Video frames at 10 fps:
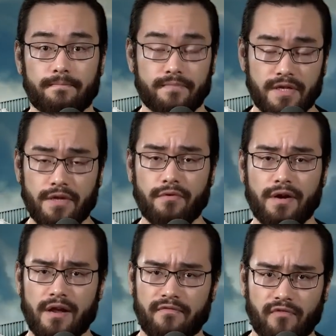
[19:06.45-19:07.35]
The
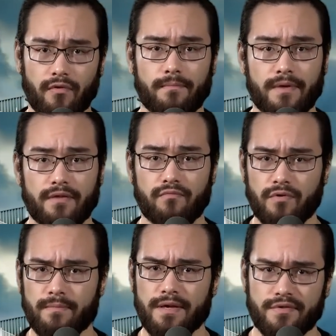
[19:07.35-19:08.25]
unit at Fort Meade
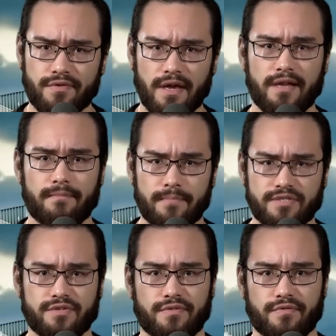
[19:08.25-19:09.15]
would be assigned
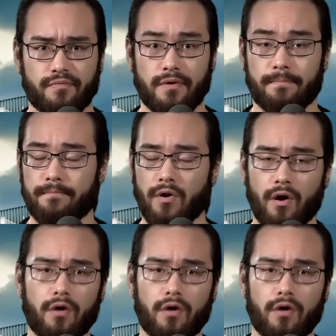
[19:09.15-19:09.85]
missions where